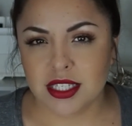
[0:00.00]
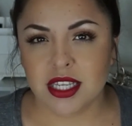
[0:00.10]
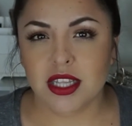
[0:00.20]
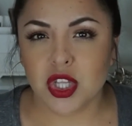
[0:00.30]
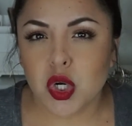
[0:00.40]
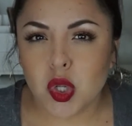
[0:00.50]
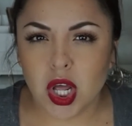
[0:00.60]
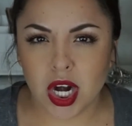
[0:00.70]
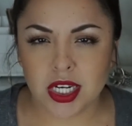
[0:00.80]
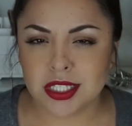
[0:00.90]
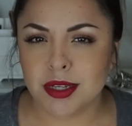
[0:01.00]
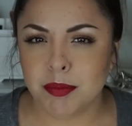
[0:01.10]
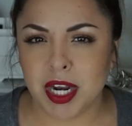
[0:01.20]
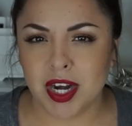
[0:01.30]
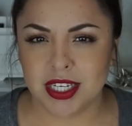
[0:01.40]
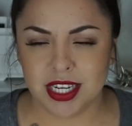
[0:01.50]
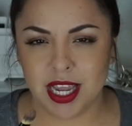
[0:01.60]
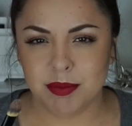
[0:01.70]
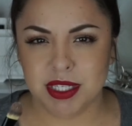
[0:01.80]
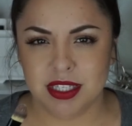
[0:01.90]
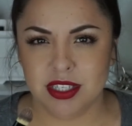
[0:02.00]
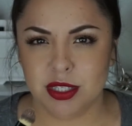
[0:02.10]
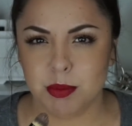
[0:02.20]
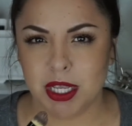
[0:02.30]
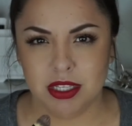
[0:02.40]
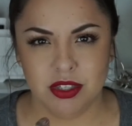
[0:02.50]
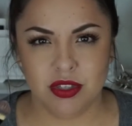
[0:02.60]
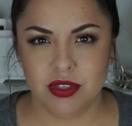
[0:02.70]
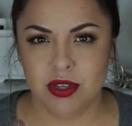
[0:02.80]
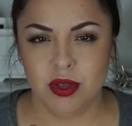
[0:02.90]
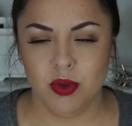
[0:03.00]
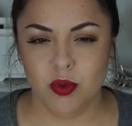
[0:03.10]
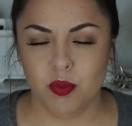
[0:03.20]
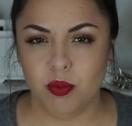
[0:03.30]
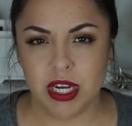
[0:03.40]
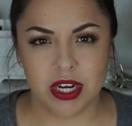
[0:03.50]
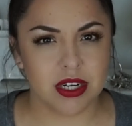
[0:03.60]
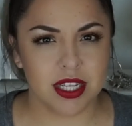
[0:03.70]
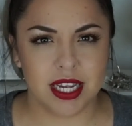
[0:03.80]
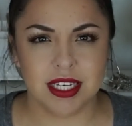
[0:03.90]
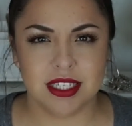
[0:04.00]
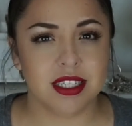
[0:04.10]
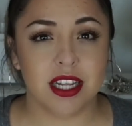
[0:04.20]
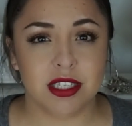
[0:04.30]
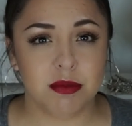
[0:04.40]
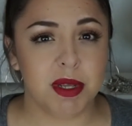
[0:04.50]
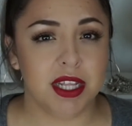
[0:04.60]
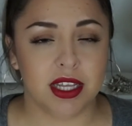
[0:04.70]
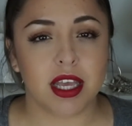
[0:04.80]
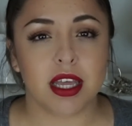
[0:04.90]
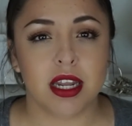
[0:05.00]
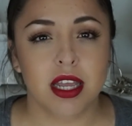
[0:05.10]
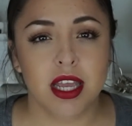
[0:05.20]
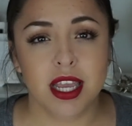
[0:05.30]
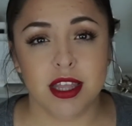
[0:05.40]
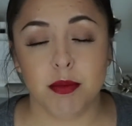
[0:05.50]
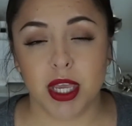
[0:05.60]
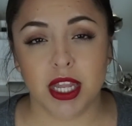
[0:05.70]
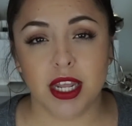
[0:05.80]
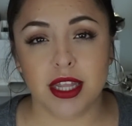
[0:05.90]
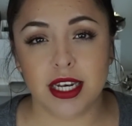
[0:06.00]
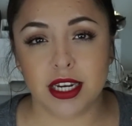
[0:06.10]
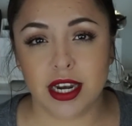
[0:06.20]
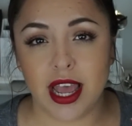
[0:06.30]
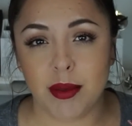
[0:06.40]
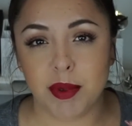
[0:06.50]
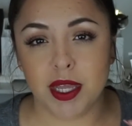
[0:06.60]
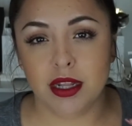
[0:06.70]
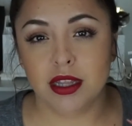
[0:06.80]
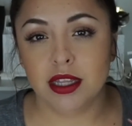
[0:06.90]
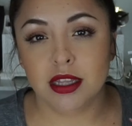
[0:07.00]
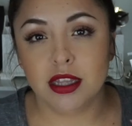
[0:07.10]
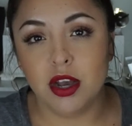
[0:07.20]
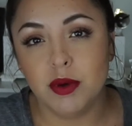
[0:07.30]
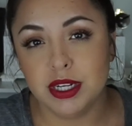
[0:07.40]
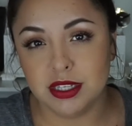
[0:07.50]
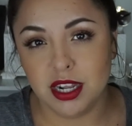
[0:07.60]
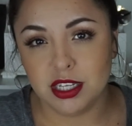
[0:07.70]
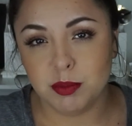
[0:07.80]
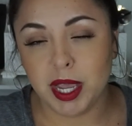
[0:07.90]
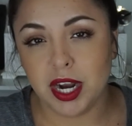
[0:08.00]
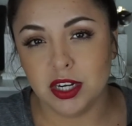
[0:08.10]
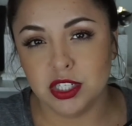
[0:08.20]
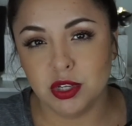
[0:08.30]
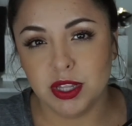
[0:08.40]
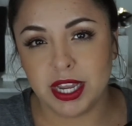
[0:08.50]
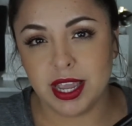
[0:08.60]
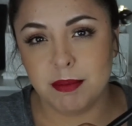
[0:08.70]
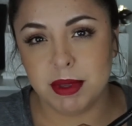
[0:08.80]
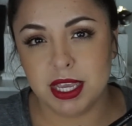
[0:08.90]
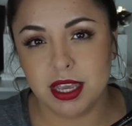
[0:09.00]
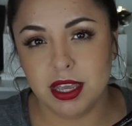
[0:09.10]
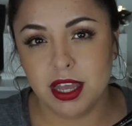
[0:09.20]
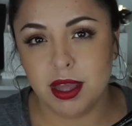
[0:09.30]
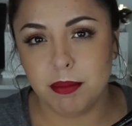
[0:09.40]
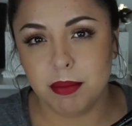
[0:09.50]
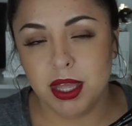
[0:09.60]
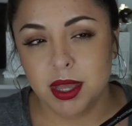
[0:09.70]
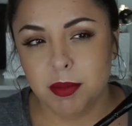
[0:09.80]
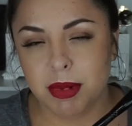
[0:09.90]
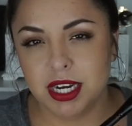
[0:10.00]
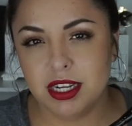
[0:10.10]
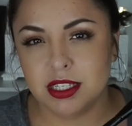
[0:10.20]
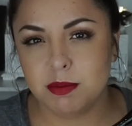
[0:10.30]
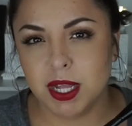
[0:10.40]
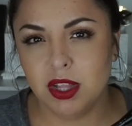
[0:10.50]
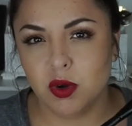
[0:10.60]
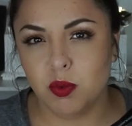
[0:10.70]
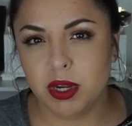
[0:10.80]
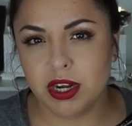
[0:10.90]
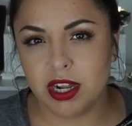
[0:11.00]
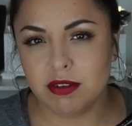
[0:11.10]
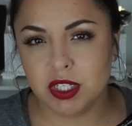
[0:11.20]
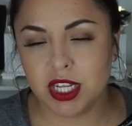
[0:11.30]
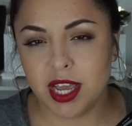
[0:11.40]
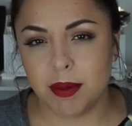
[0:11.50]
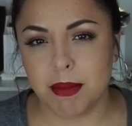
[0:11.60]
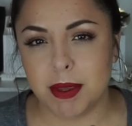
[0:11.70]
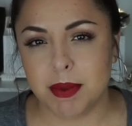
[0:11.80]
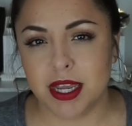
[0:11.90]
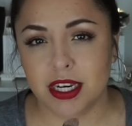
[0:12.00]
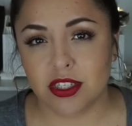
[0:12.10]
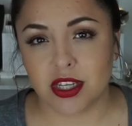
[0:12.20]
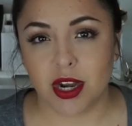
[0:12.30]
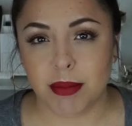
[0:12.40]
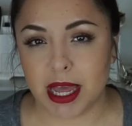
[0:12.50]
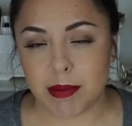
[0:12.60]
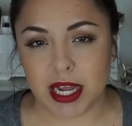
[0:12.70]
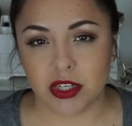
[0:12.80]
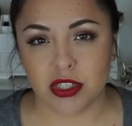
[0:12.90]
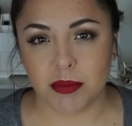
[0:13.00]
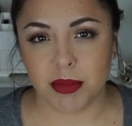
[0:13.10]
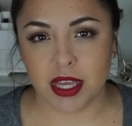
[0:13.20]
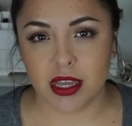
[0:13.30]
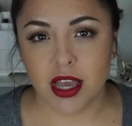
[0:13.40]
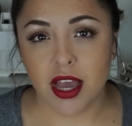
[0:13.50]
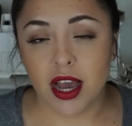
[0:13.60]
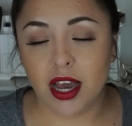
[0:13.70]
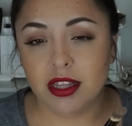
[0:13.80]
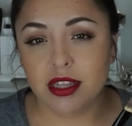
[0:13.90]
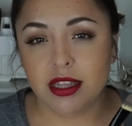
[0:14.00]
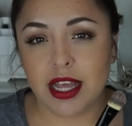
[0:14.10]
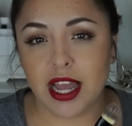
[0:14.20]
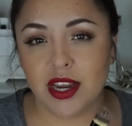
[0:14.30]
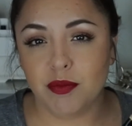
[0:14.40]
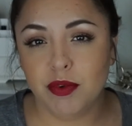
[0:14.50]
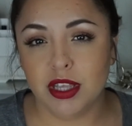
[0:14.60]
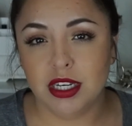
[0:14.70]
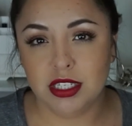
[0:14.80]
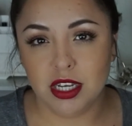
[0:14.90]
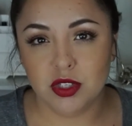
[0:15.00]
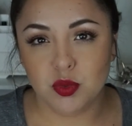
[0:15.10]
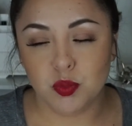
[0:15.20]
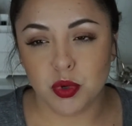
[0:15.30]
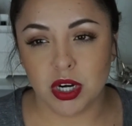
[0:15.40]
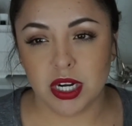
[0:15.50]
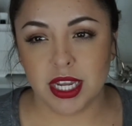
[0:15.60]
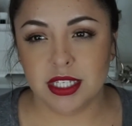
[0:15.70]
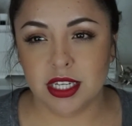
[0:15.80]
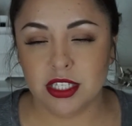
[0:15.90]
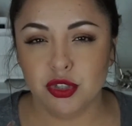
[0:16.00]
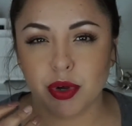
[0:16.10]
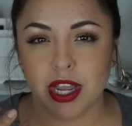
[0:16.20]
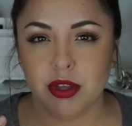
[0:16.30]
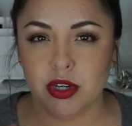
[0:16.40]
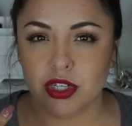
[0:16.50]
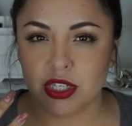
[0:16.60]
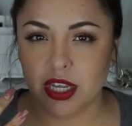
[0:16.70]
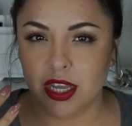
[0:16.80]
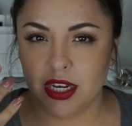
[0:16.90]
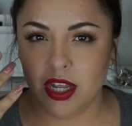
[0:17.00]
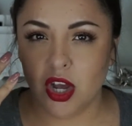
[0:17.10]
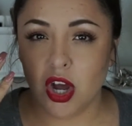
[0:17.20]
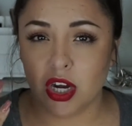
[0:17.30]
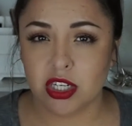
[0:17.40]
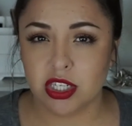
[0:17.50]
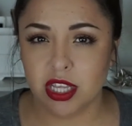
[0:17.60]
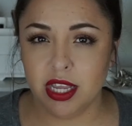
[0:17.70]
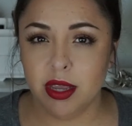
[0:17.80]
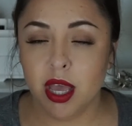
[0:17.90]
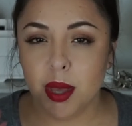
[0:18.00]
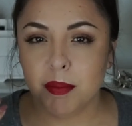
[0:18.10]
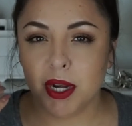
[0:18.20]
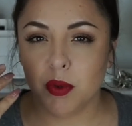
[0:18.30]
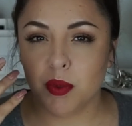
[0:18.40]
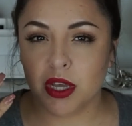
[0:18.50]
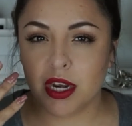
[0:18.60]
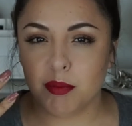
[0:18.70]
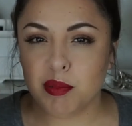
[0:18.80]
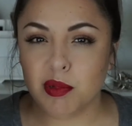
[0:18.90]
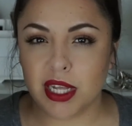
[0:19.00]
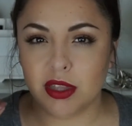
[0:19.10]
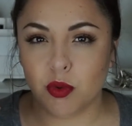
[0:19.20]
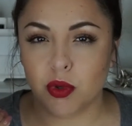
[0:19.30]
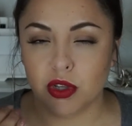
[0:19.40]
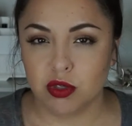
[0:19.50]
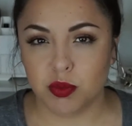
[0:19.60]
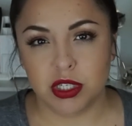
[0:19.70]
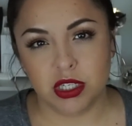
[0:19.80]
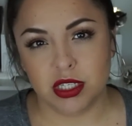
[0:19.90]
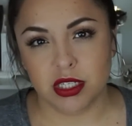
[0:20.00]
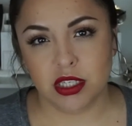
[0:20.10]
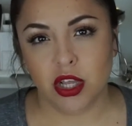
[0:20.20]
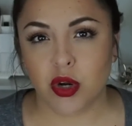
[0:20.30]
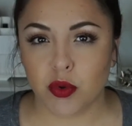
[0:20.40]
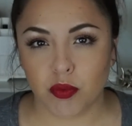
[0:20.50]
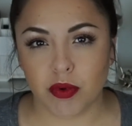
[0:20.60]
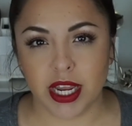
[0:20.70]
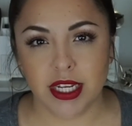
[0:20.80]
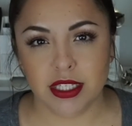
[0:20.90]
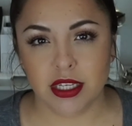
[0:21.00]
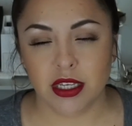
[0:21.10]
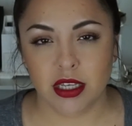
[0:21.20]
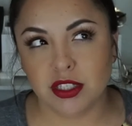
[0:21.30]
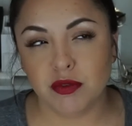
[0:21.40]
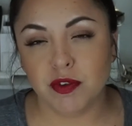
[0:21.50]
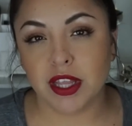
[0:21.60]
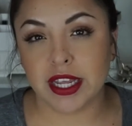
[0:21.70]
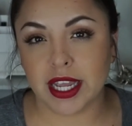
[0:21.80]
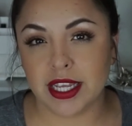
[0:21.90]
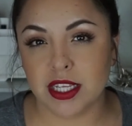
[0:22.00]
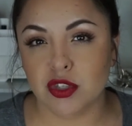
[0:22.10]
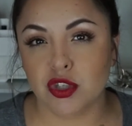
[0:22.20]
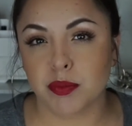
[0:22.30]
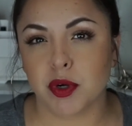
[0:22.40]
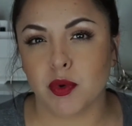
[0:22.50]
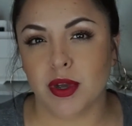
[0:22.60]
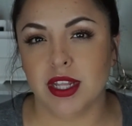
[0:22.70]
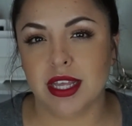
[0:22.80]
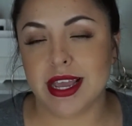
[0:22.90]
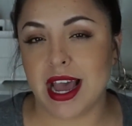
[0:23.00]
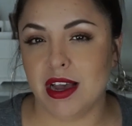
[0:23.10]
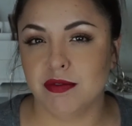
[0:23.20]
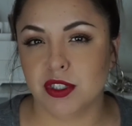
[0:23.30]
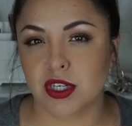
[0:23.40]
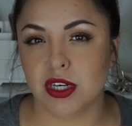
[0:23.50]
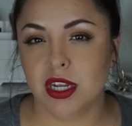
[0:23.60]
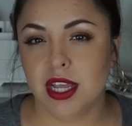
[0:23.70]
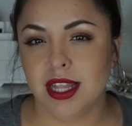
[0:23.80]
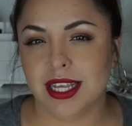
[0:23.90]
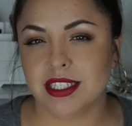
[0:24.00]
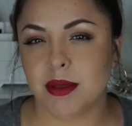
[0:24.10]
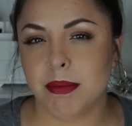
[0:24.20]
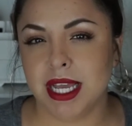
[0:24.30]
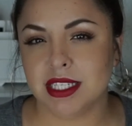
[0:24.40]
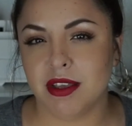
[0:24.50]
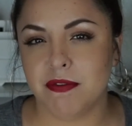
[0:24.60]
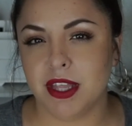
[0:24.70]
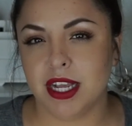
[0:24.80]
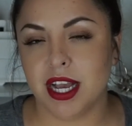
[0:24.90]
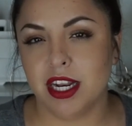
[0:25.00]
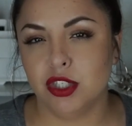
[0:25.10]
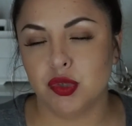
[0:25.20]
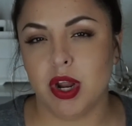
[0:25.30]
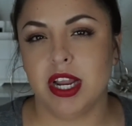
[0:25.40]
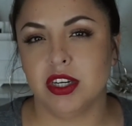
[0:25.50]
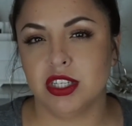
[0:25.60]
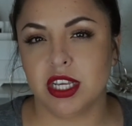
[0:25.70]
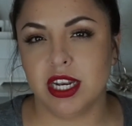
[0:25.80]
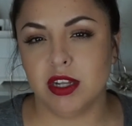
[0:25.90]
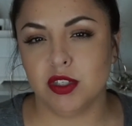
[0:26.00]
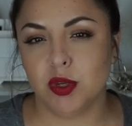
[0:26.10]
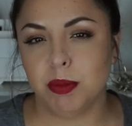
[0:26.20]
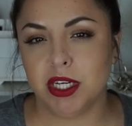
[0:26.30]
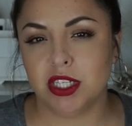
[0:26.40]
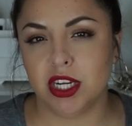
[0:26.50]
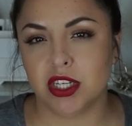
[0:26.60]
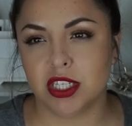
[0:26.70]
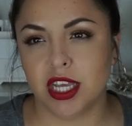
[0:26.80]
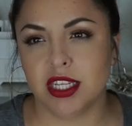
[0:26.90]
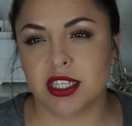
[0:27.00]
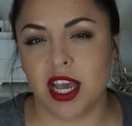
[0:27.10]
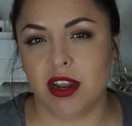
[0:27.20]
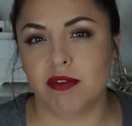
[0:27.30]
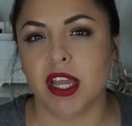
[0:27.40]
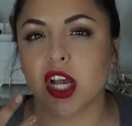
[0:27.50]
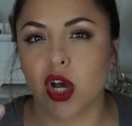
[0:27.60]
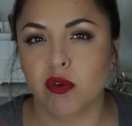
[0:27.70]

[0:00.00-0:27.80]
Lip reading: It's a little hard to bear at times. It just smells weird. Like, it does not smell good. In the beginning, that didn't happen. No, it is not expired, so that can't be it. But it does smell a little weird after time. Maybe I just got a bad batch or something. Other than that, it really does work. It doesn't dry out your skin harshly, but it will kind of pull out the oils, which is great. I don't feel like I get super oily after. Like some masks I feel like kind of dry your skin out so much that your skin is kind of like